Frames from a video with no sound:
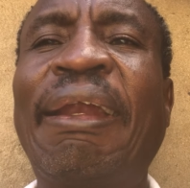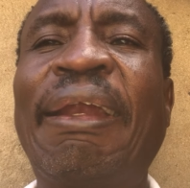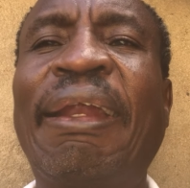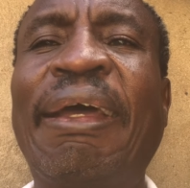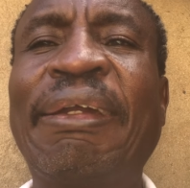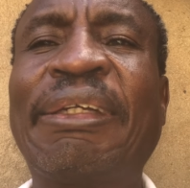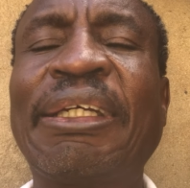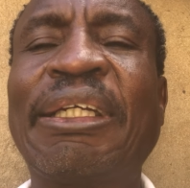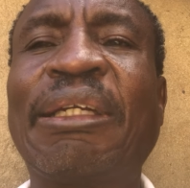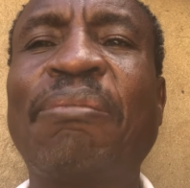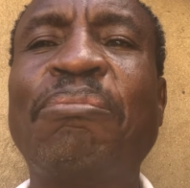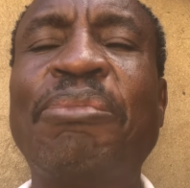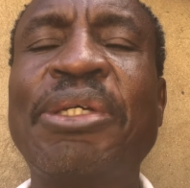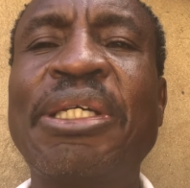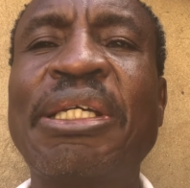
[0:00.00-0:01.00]
let it
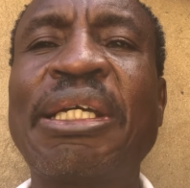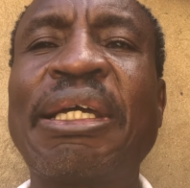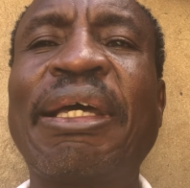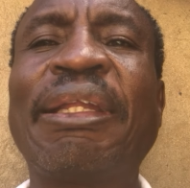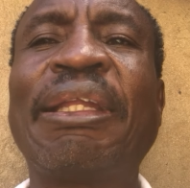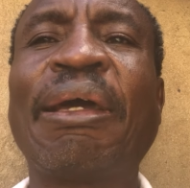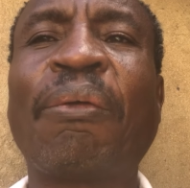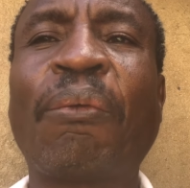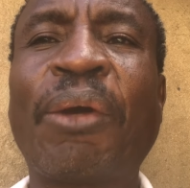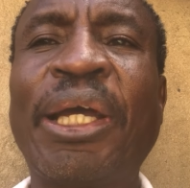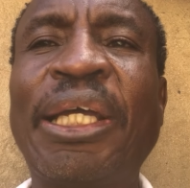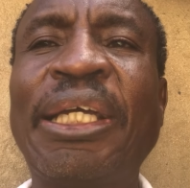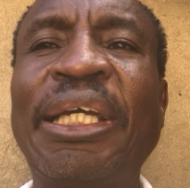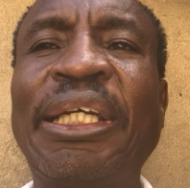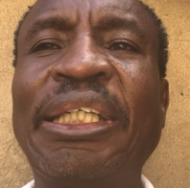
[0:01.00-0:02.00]
be the
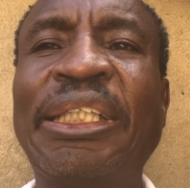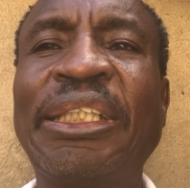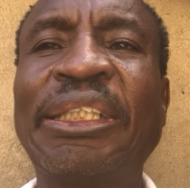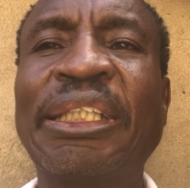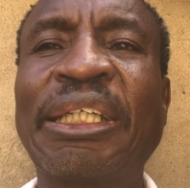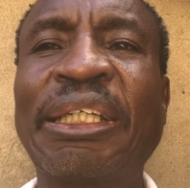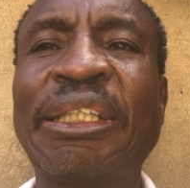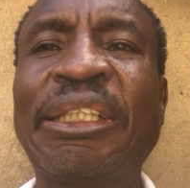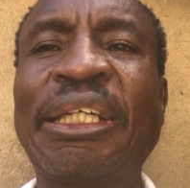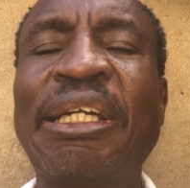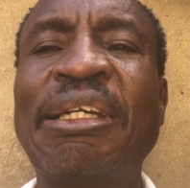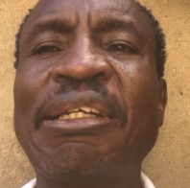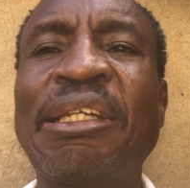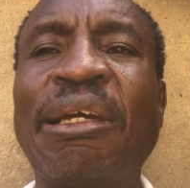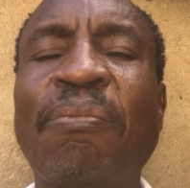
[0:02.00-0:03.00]
way it is
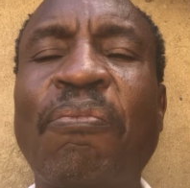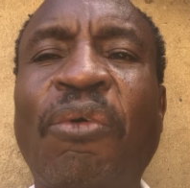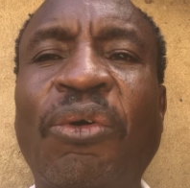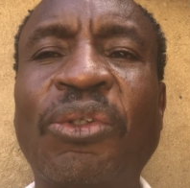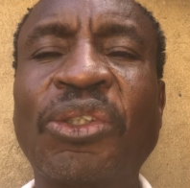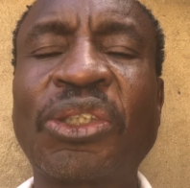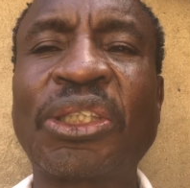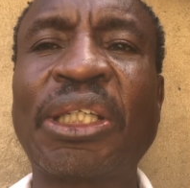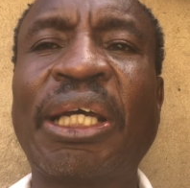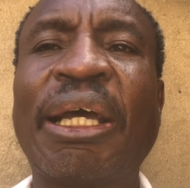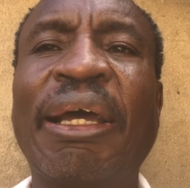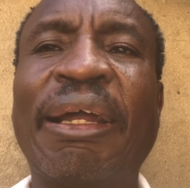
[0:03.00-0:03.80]
written in the books.